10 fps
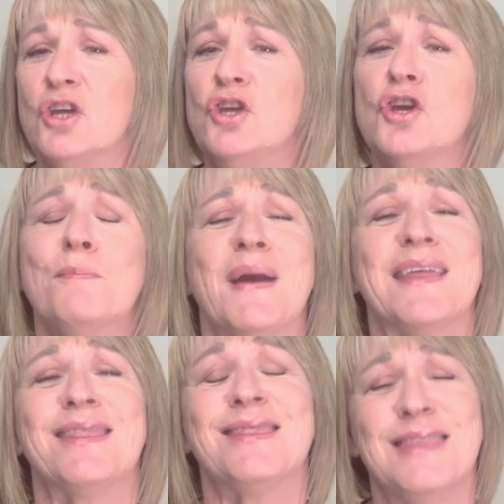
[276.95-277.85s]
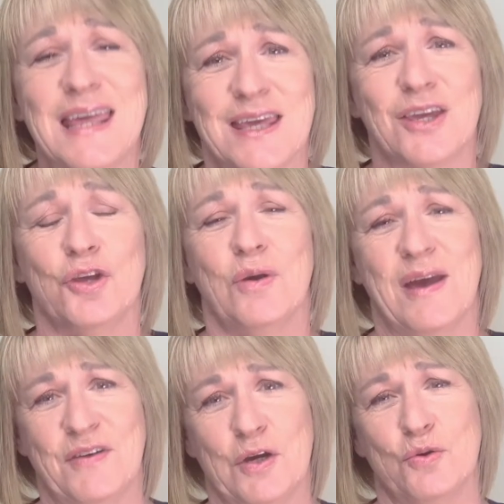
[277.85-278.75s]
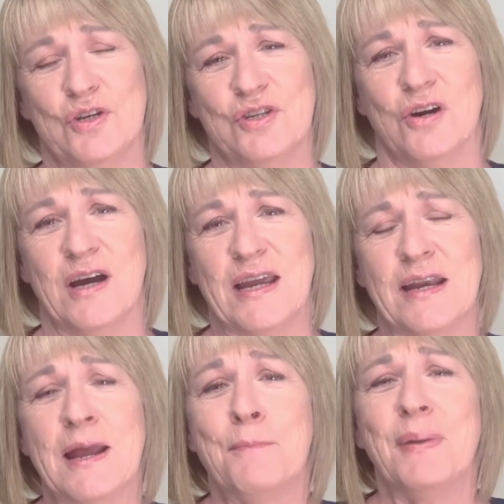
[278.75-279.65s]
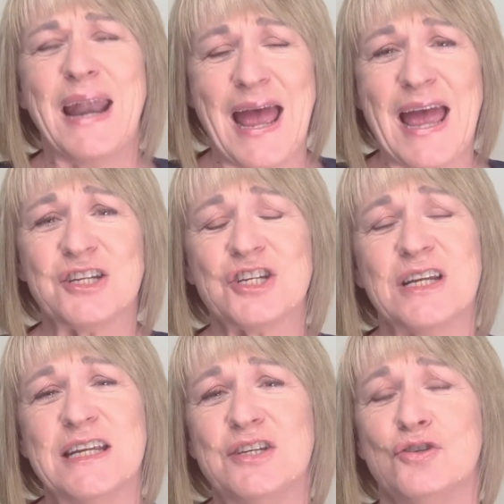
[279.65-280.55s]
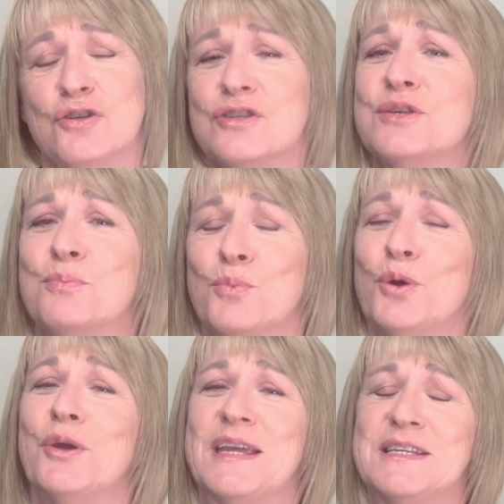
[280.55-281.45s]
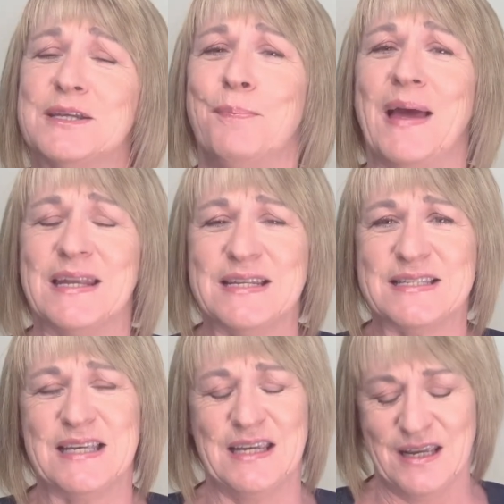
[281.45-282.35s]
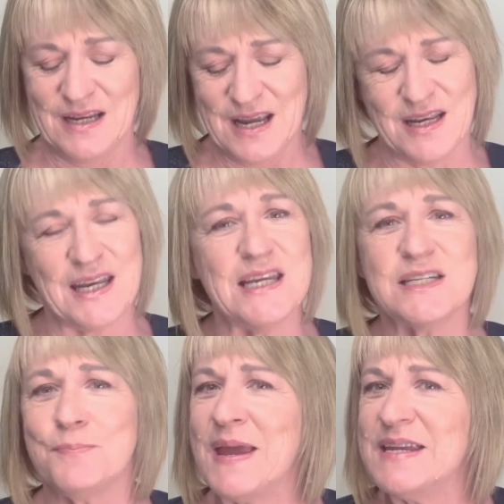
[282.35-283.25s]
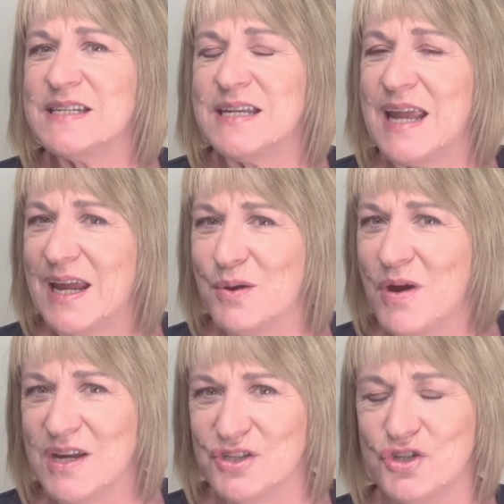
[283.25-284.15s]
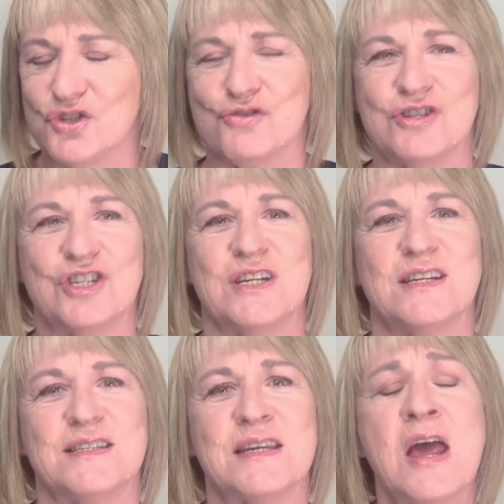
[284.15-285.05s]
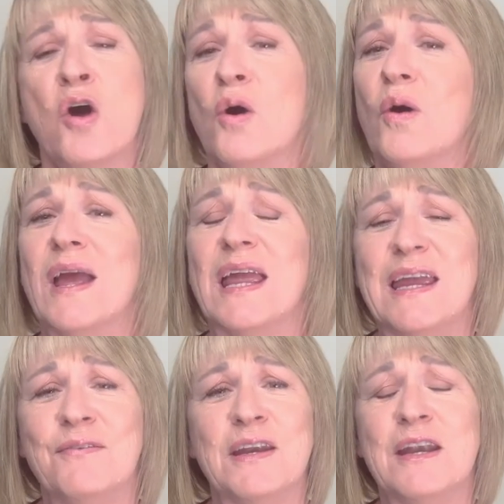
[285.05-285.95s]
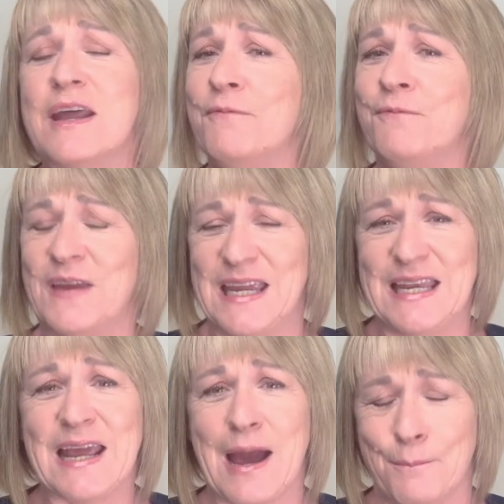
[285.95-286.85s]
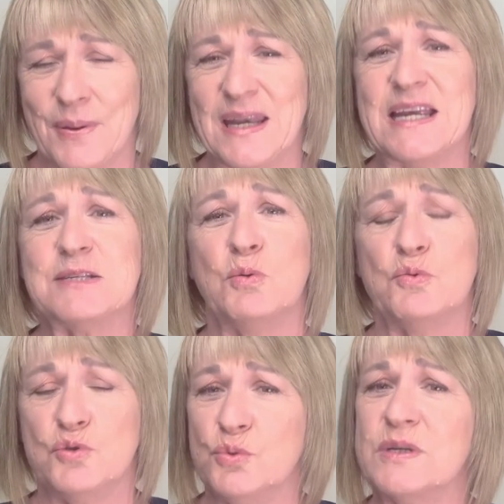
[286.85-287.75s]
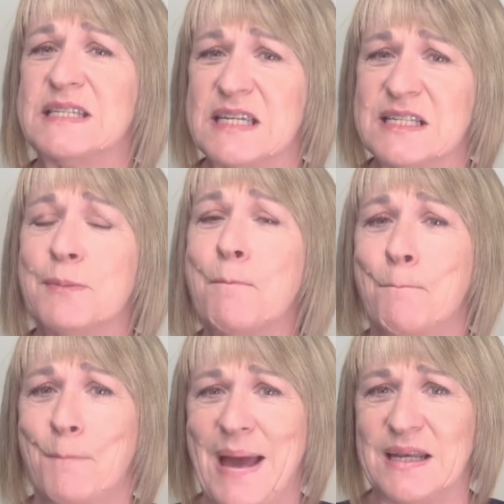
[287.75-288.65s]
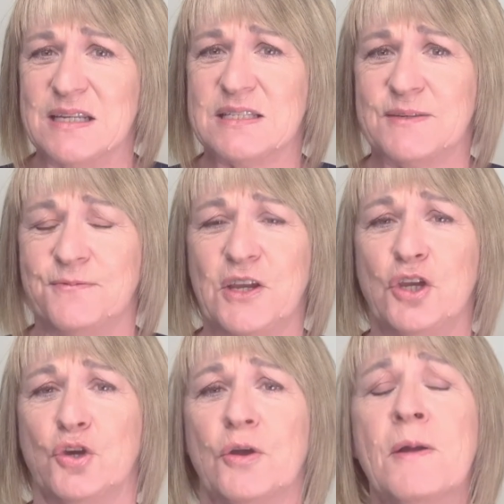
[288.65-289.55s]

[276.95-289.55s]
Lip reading: You may think you have a good diet, but actually do some work into balancing it. An independent equine nutritionist or even feed companies will do a decent balance for you.